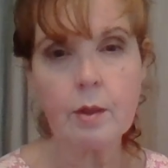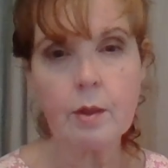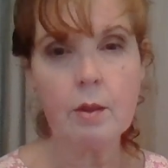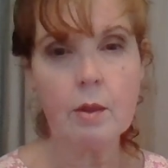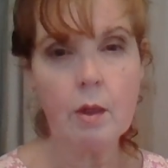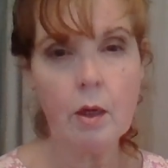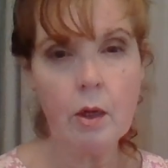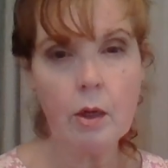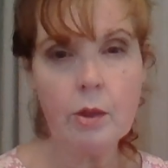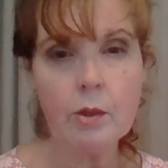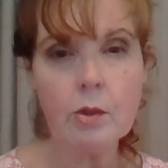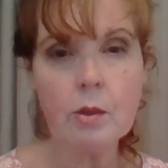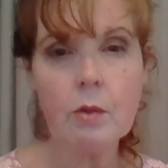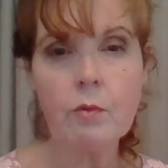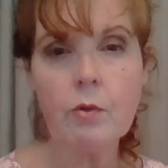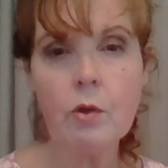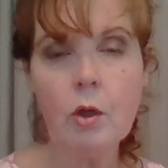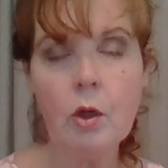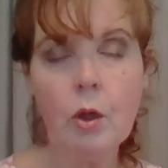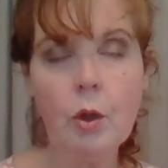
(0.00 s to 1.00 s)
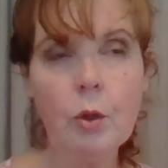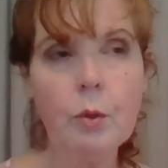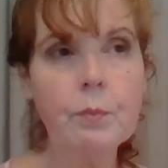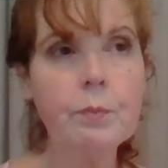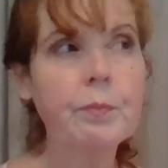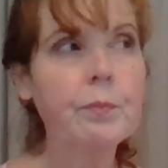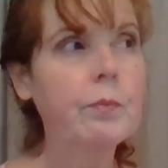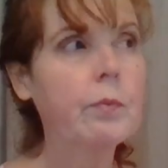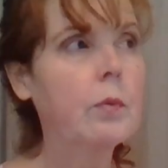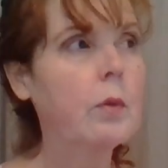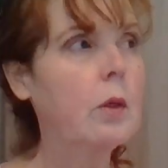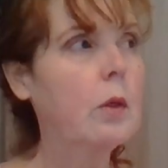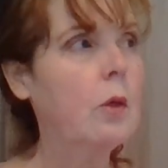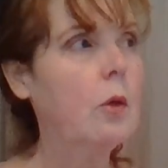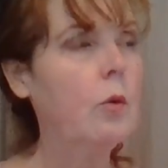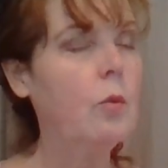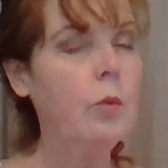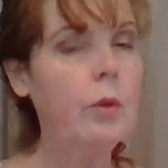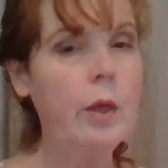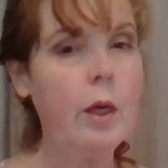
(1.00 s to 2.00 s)
and guides of the home,
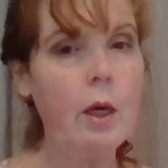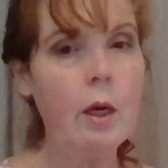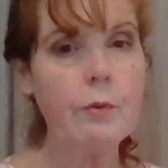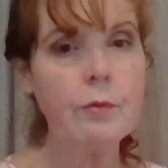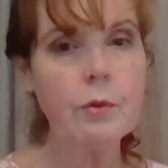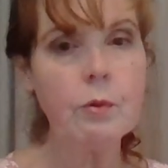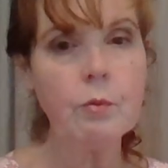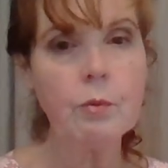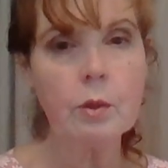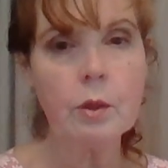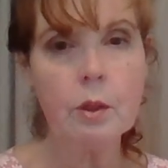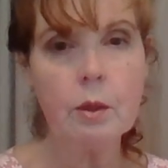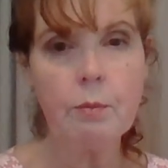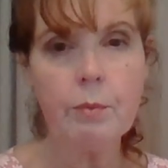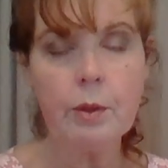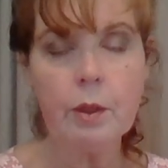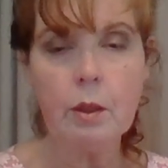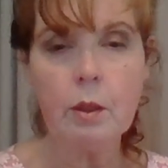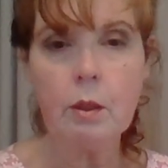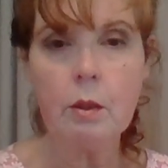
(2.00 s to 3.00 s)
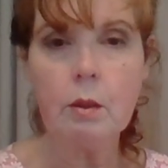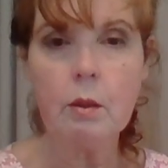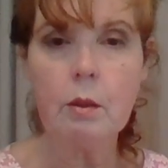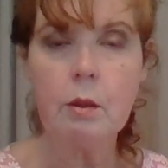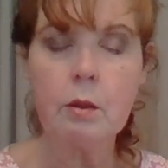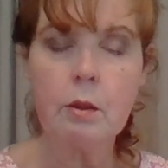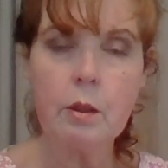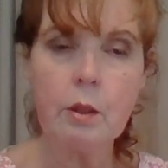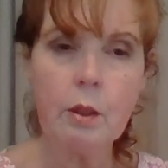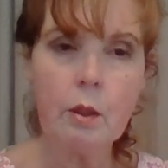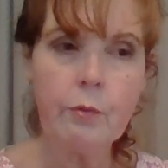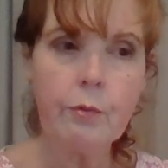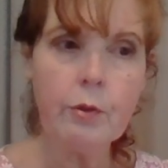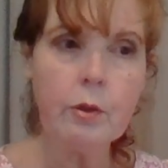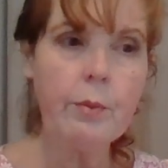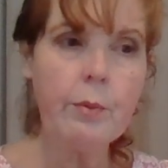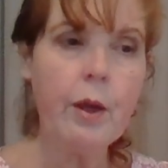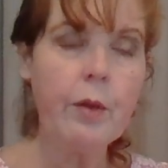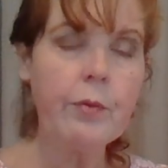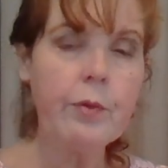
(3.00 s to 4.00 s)
we have to really be
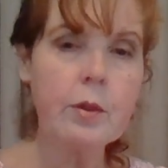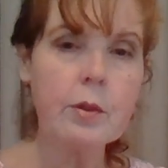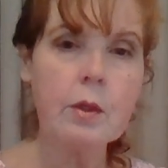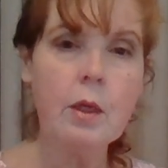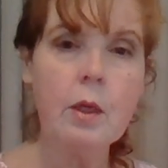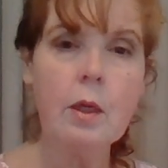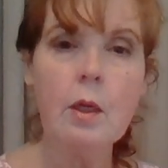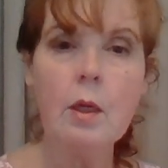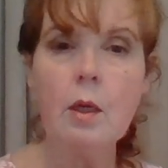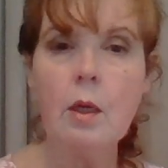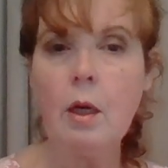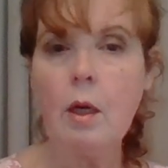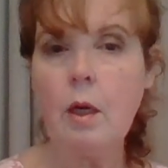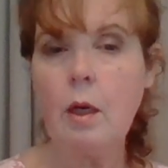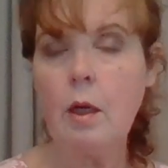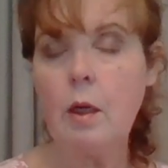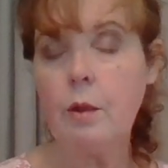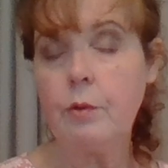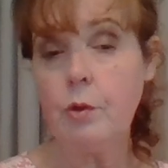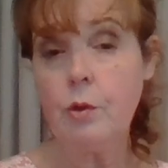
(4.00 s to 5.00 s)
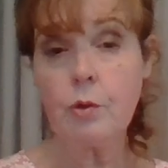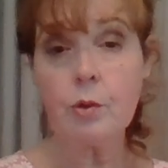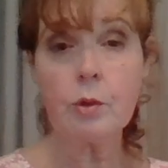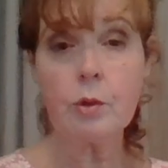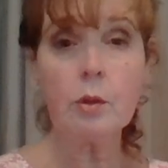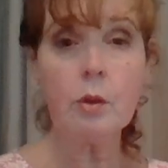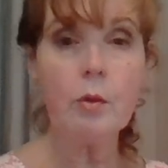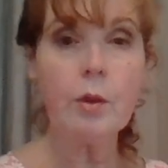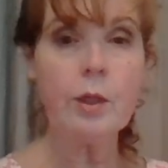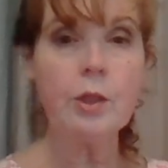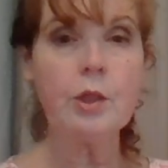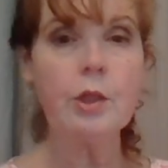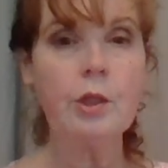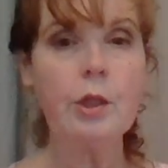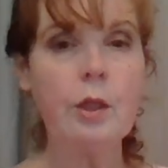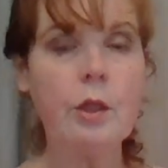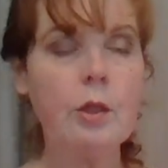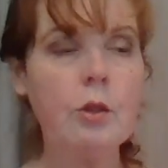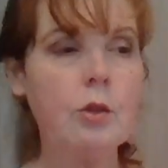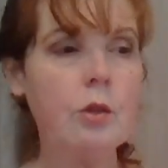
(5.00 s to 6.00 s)
careful about this. Uh, years ago, I
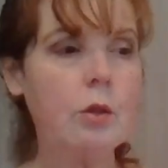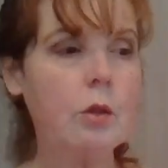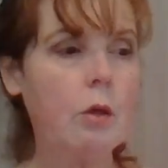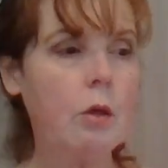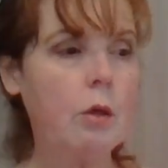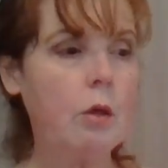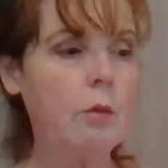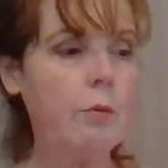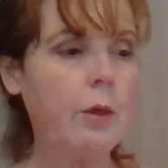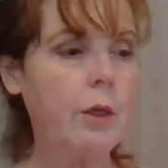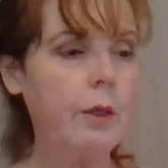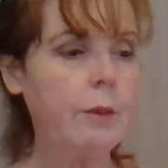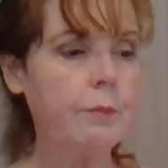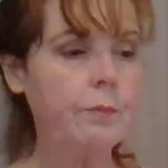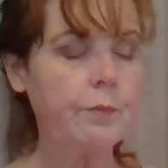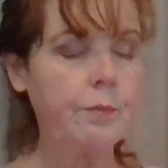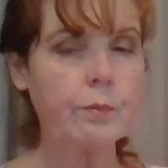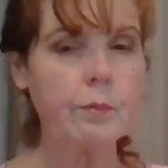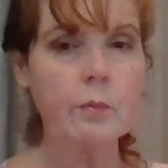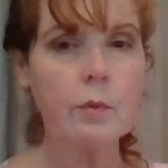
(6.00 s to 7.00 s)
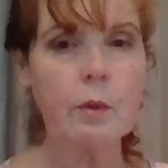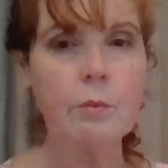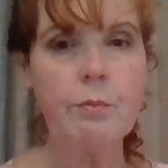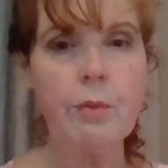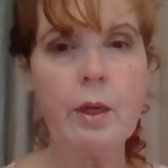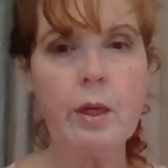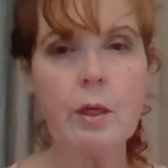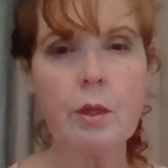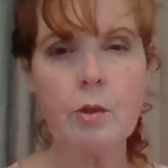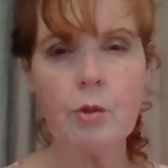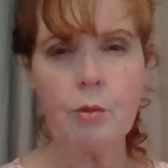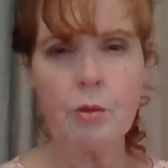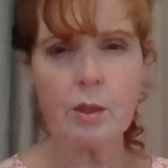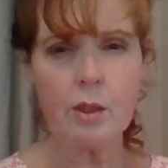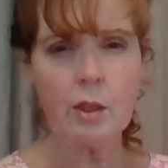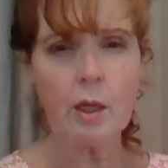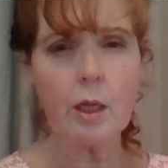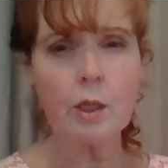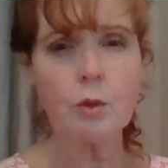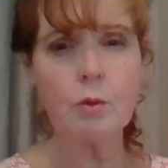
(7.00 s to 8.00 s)
changed all my bedding to
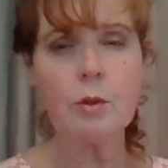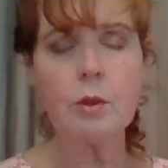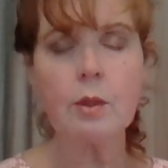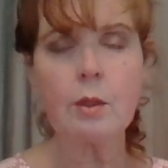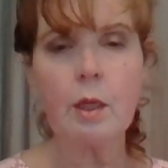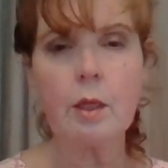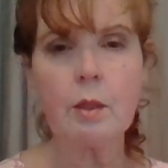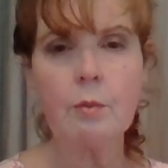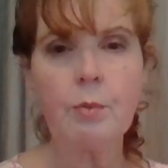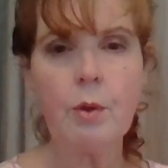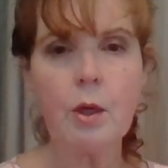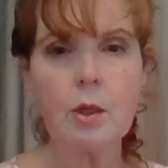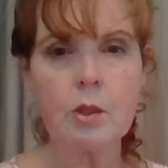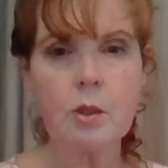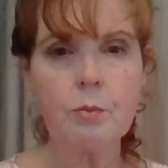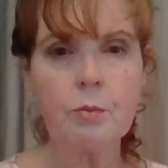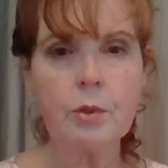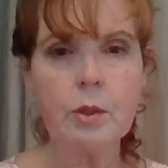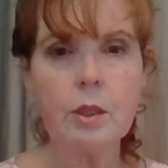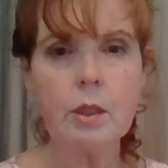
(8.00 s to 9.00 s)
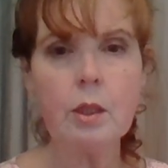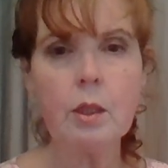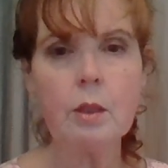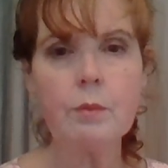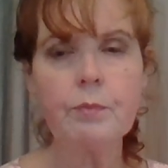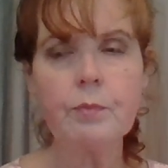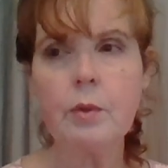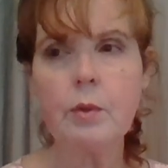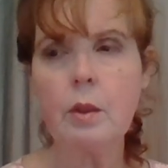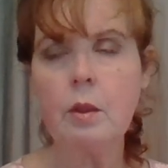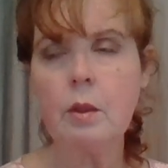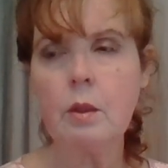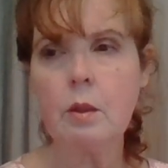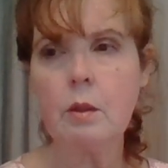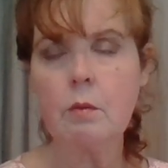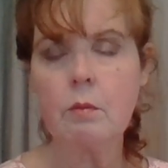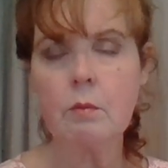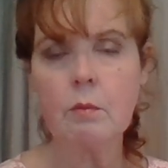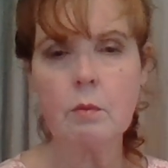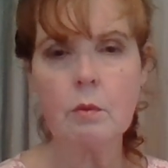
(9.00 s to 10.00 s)
as natural as I could possibly get
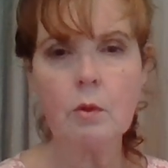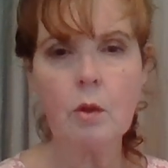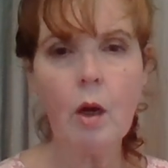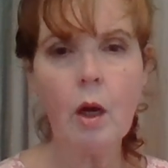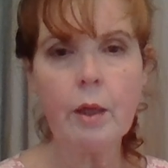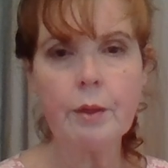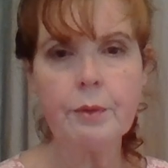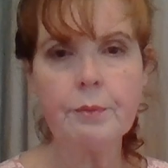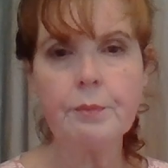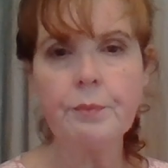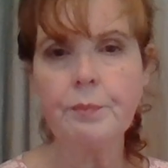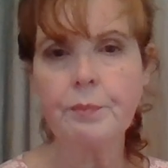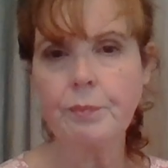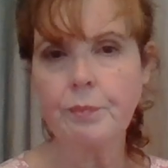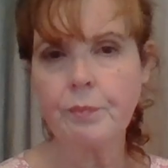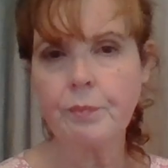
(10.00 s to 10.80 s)
uh, cotton